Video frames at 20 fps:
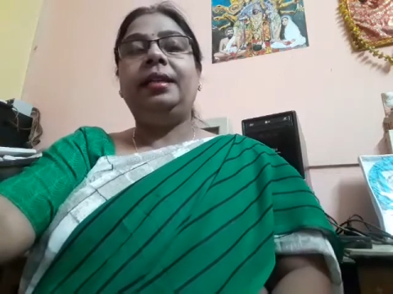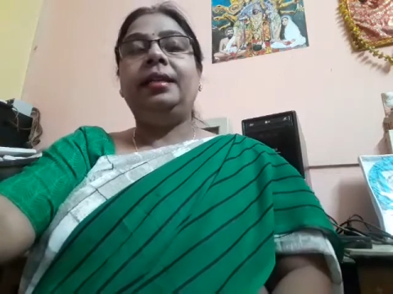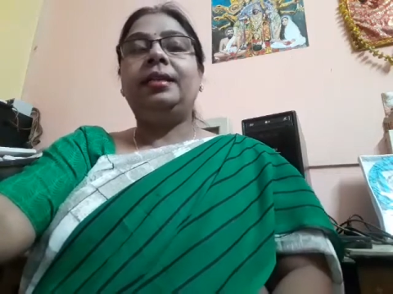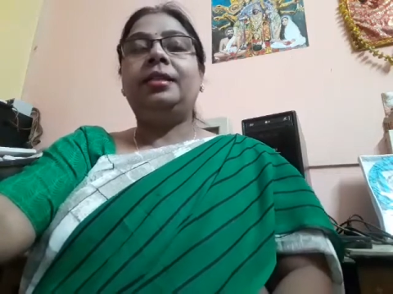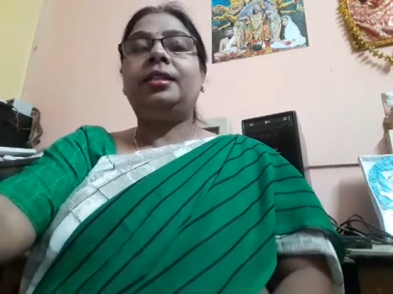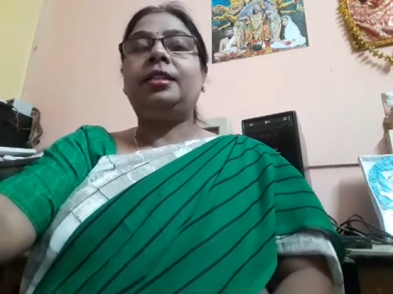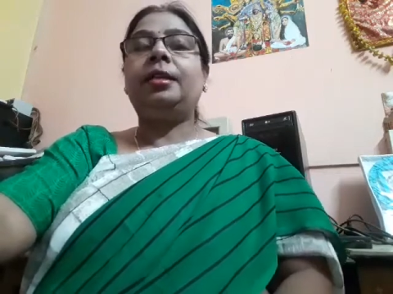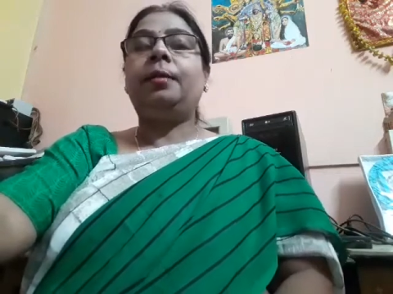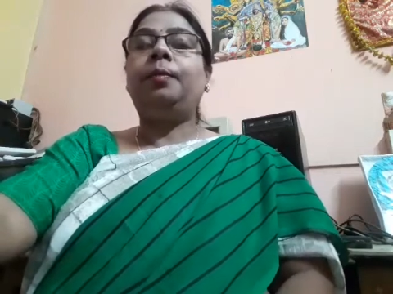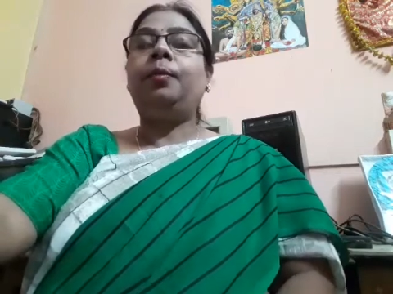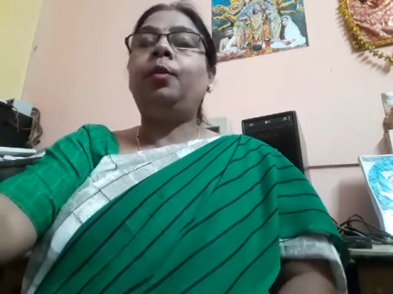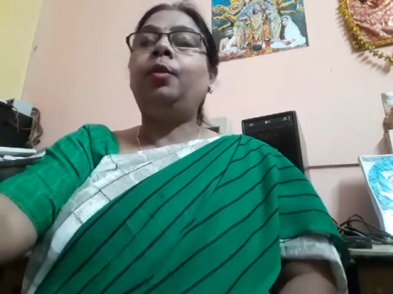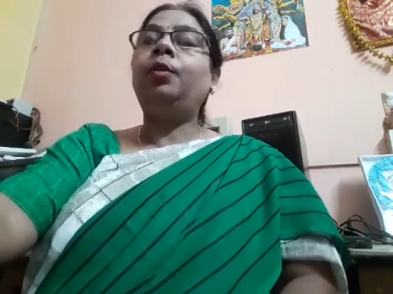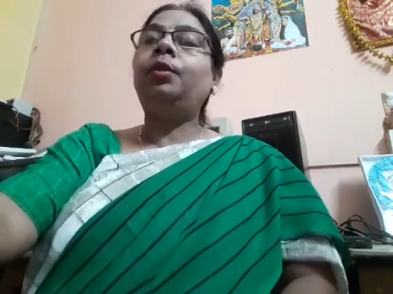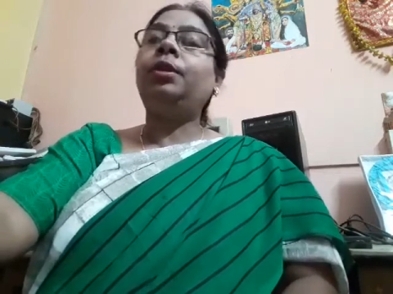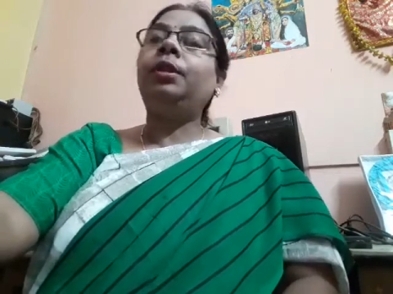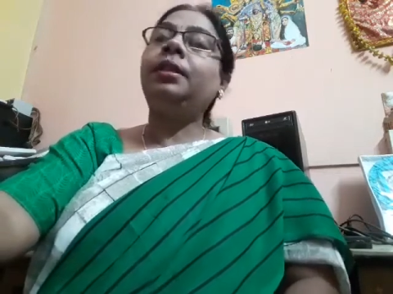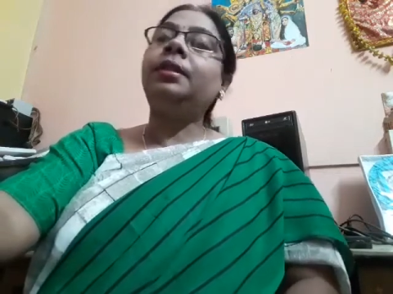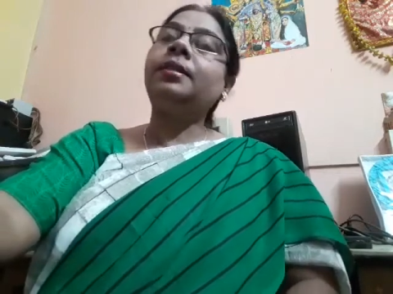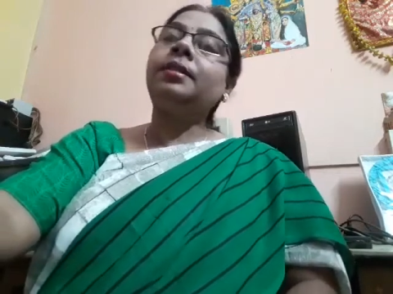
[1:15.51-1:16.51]

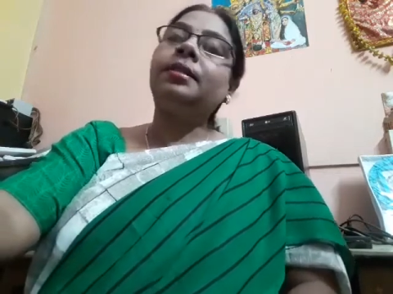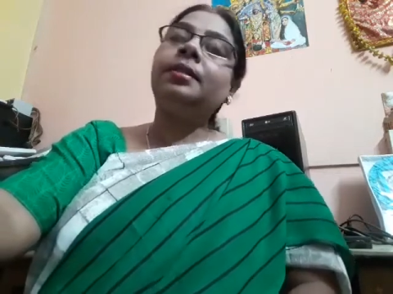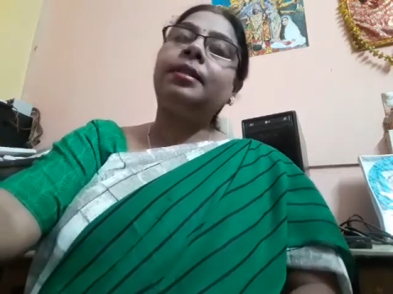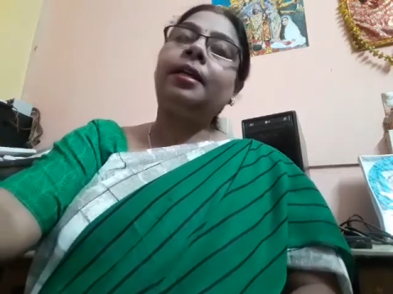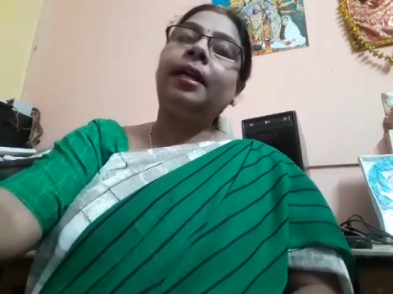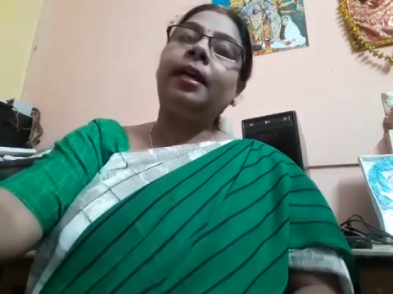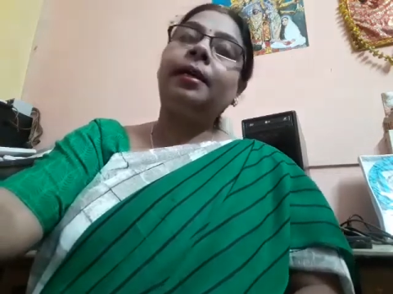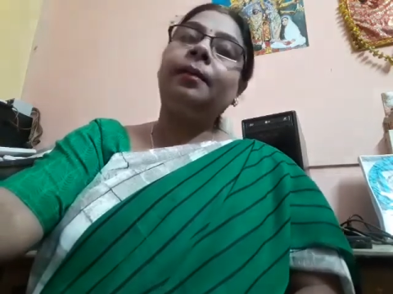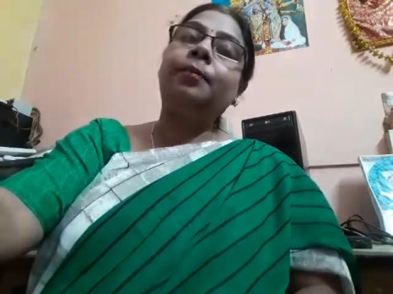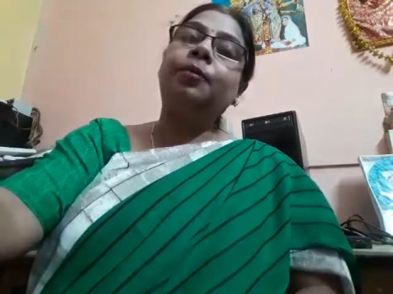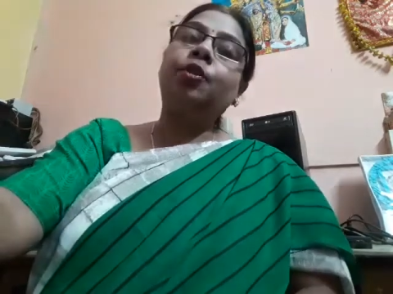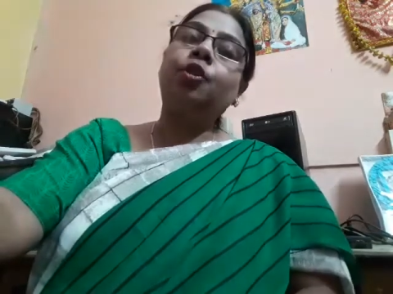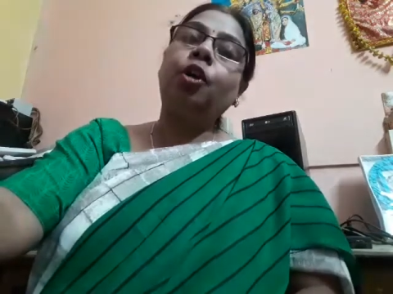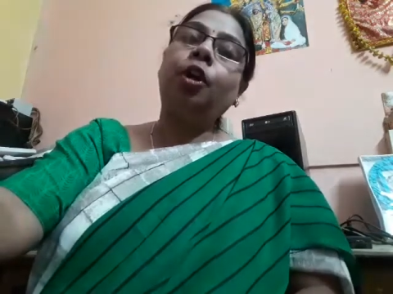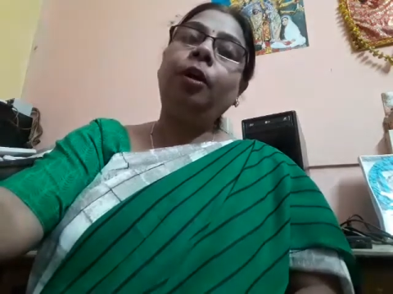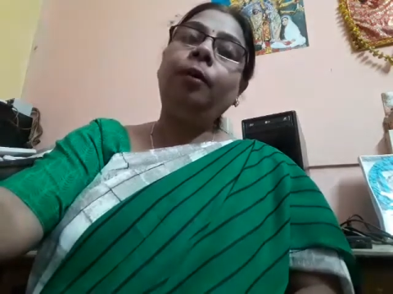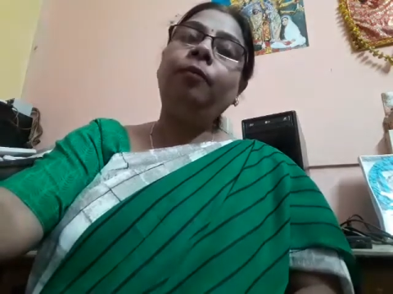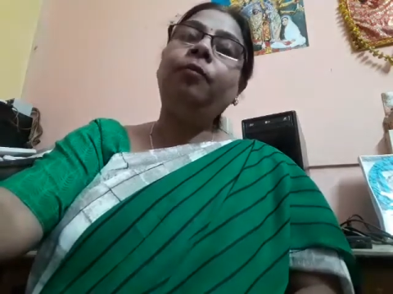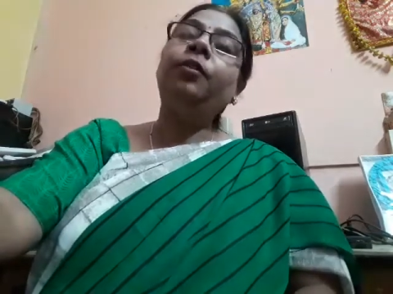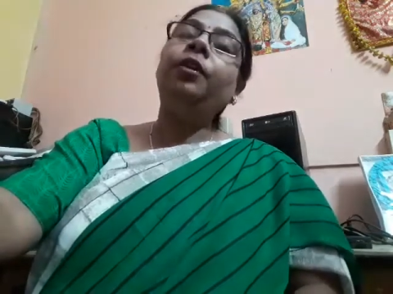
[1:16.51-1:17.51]
support these types
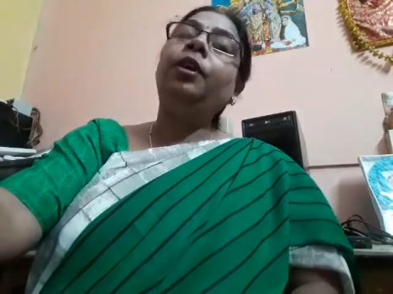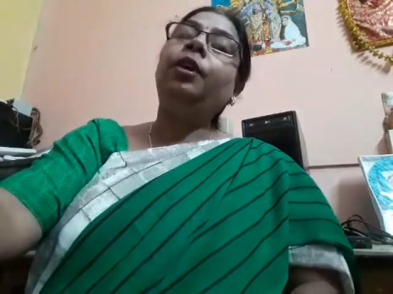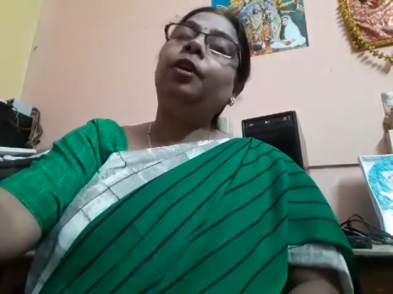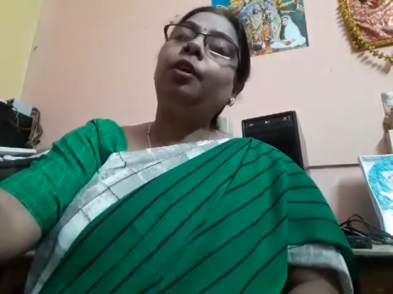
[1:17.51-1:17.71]
of